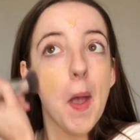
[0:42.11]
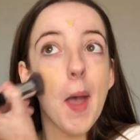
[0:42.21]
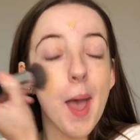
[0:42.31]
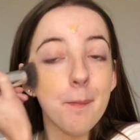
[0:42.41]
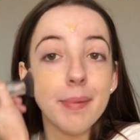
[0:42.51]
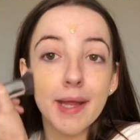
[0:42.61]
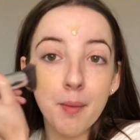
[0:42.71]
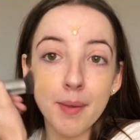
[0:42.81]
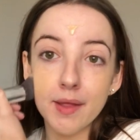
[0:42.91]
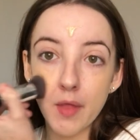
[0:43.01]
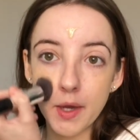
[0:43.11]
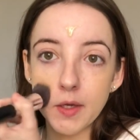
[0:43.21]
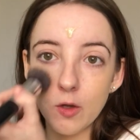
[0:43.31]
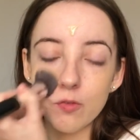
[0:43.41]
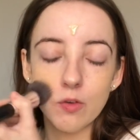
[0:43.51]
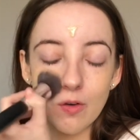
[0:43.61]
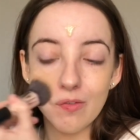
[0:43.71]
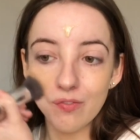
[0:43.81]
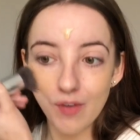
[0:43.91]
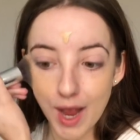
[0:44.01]
A big thank you for
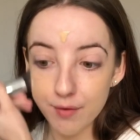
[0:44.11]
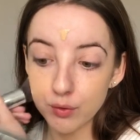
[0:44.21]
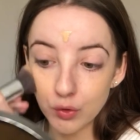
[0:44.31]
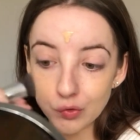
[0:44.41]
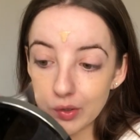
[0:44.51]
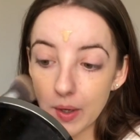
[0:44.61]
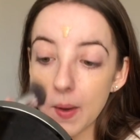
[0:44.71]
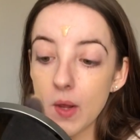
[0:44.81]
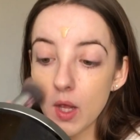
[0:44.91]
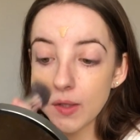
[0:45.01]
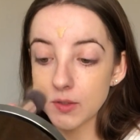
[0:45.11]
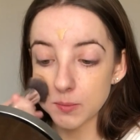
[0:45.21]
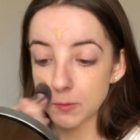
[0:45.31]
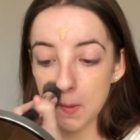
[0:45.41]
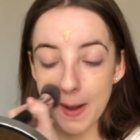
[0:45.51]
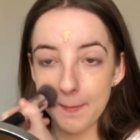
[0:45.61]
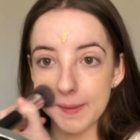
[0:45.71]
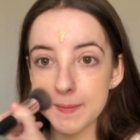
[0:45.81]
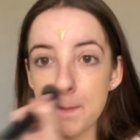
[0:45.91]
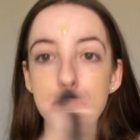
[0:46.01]
500 subscribers,